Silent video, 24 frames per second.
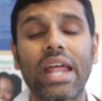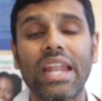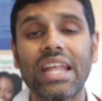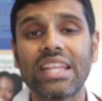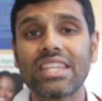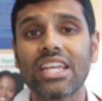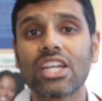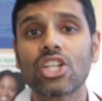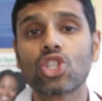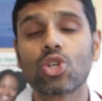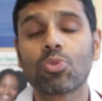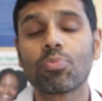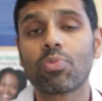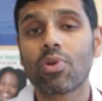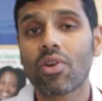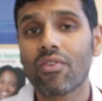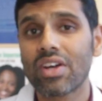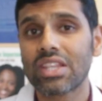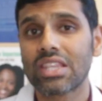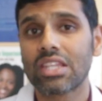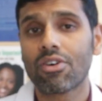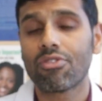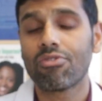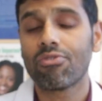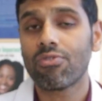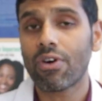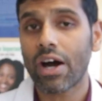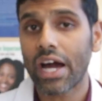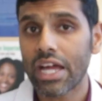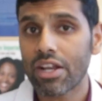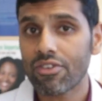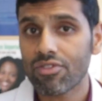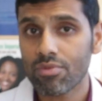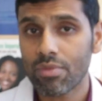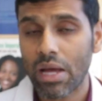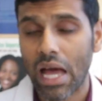anything to prevent the
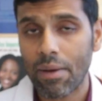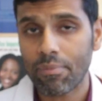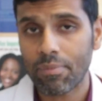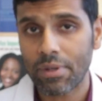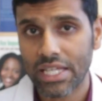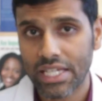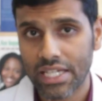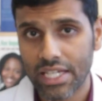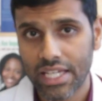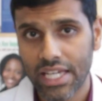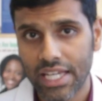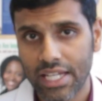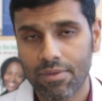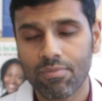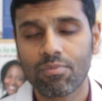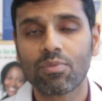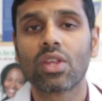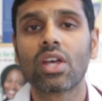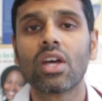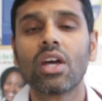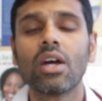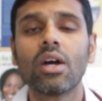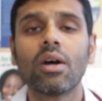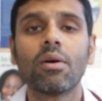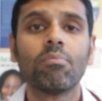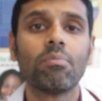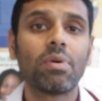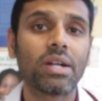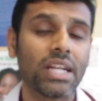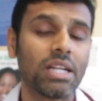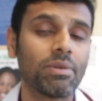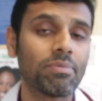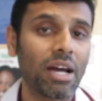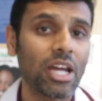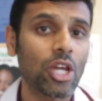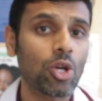fire from happening again. But
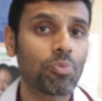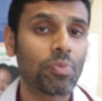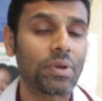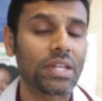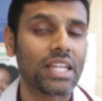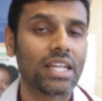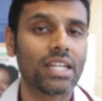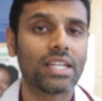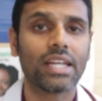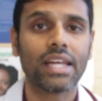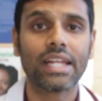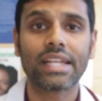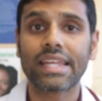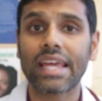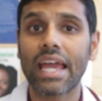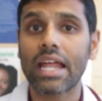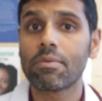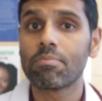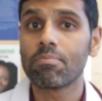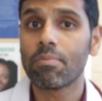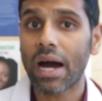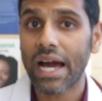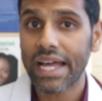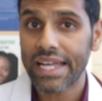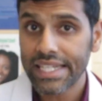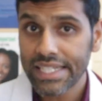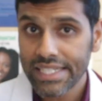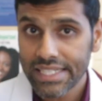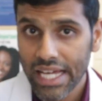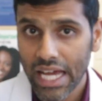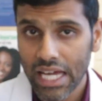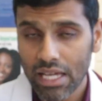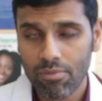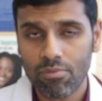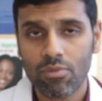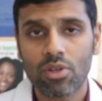in my opinion, it can buy
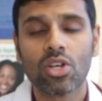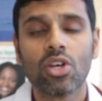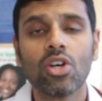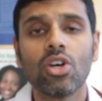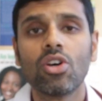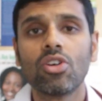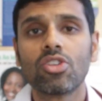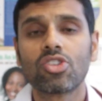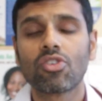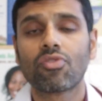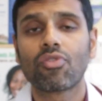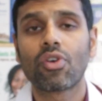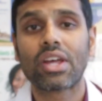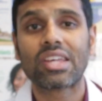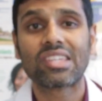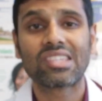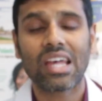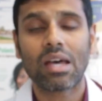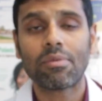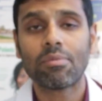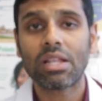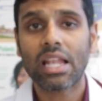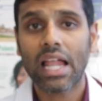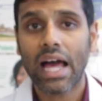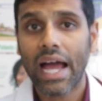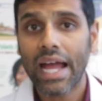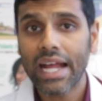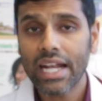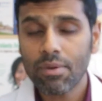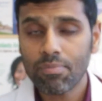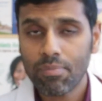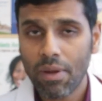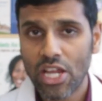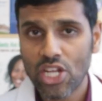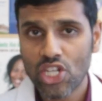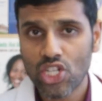time. So for example, I
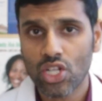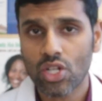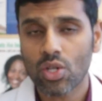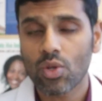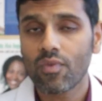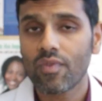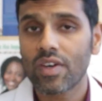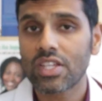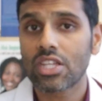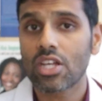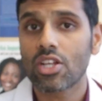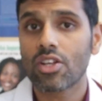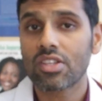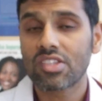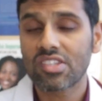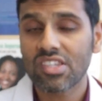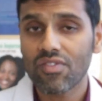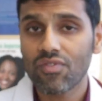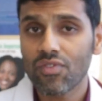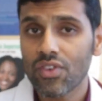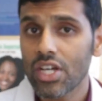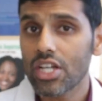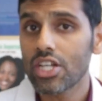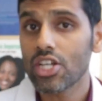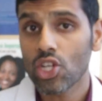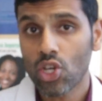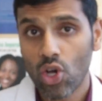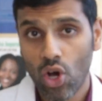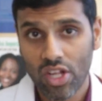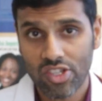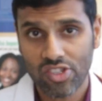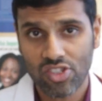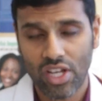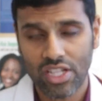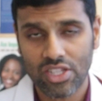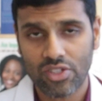had a patient with severe knee
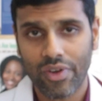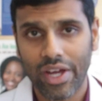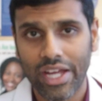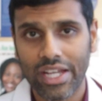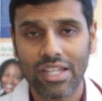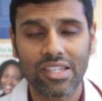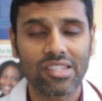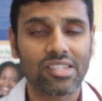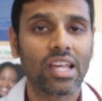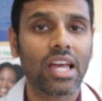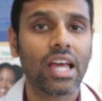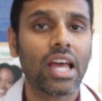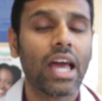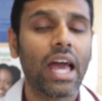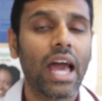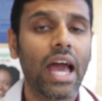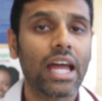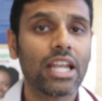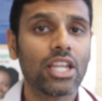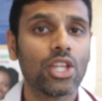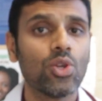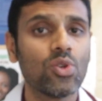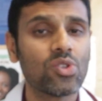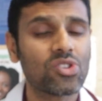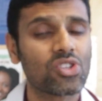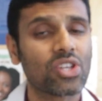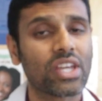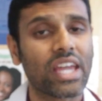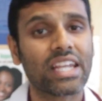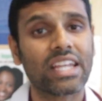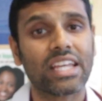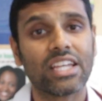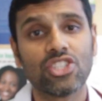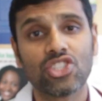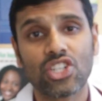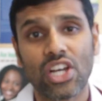osteoarthritis and he used to
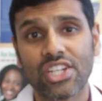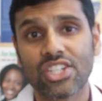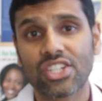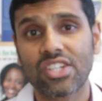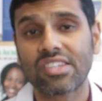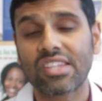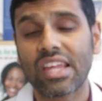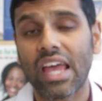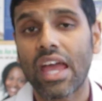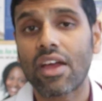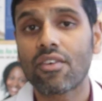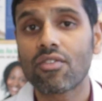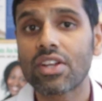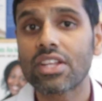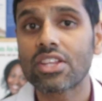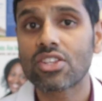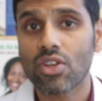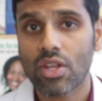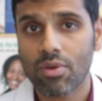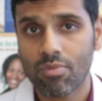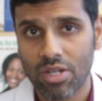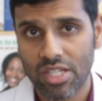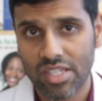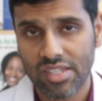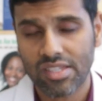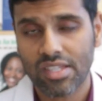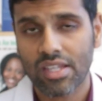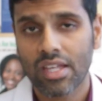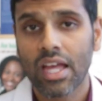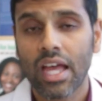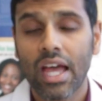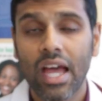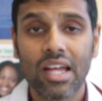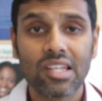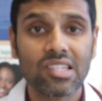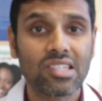get injections every 3 months.
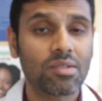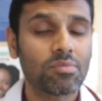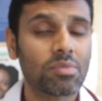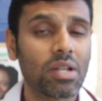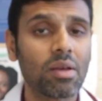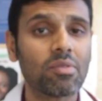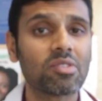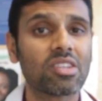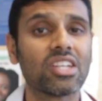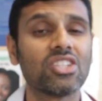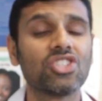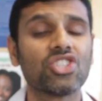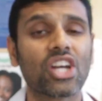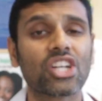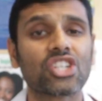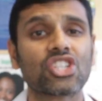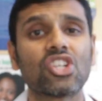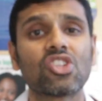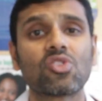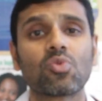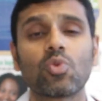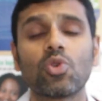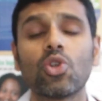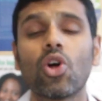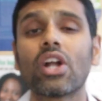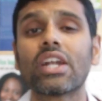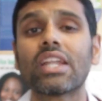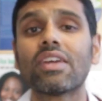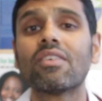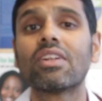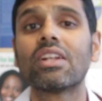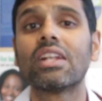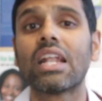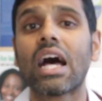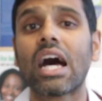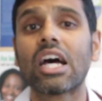And sometimes the injections would not
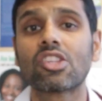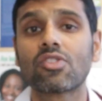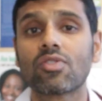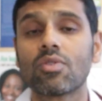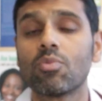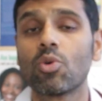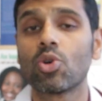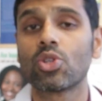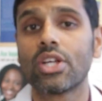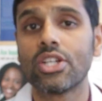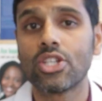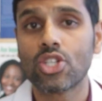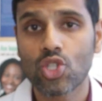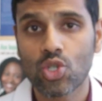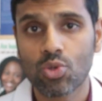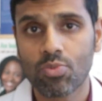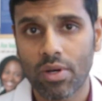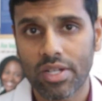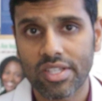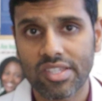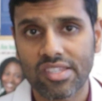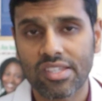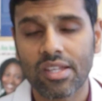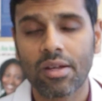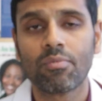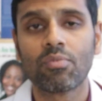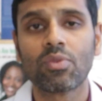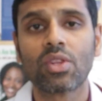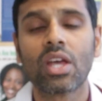even last for more than 2 months.